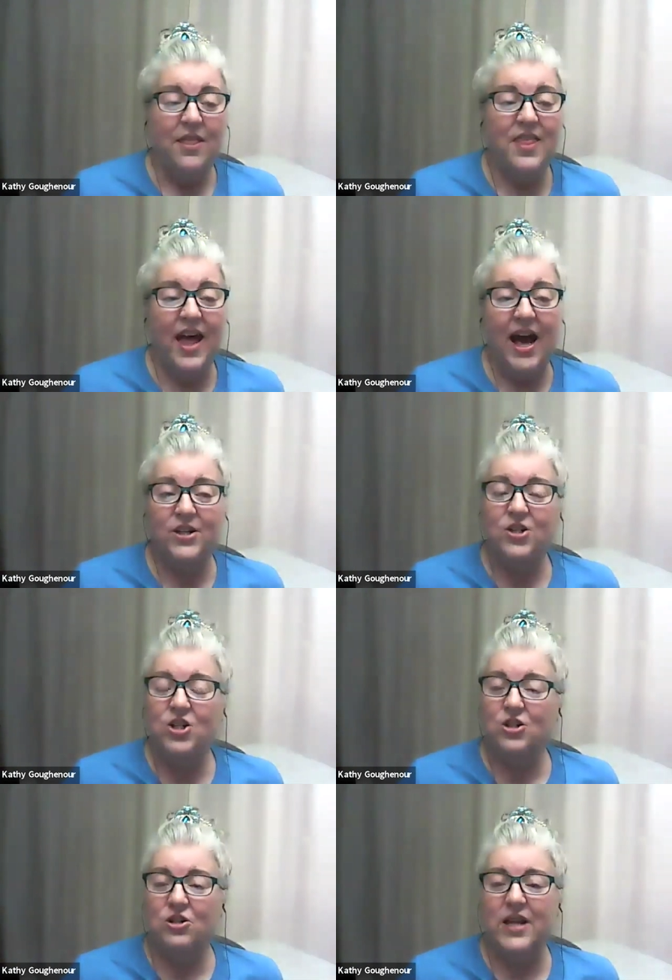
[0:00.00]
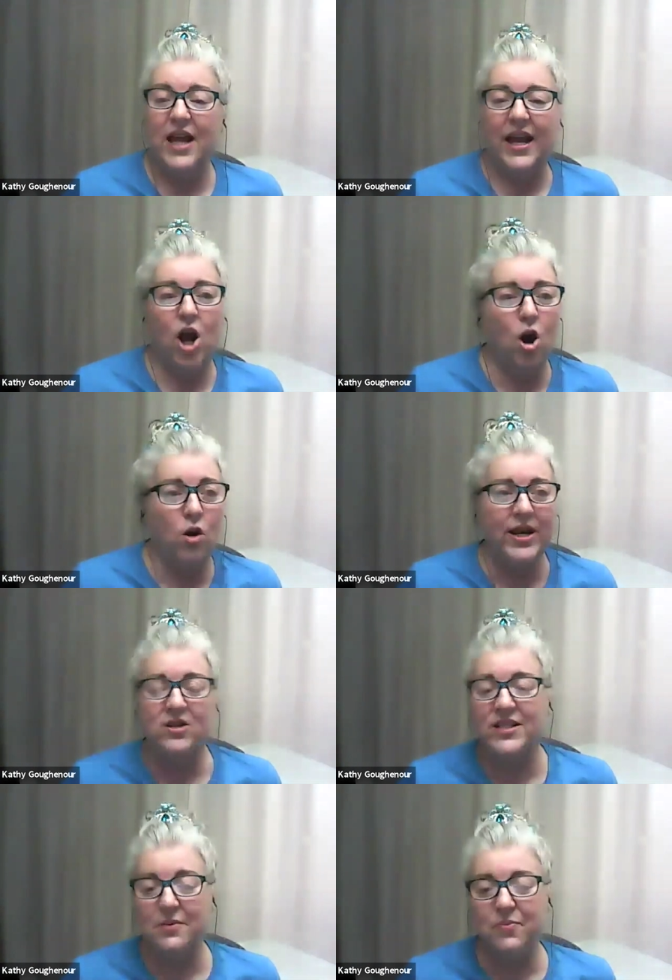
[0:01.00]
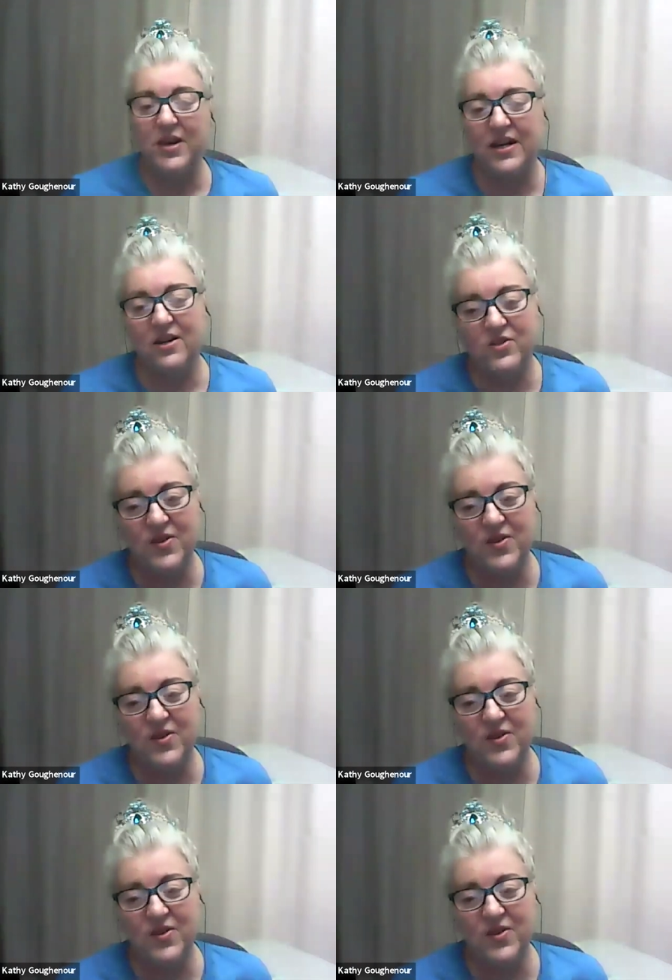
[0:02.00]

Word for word: that you're like, oh, here's something else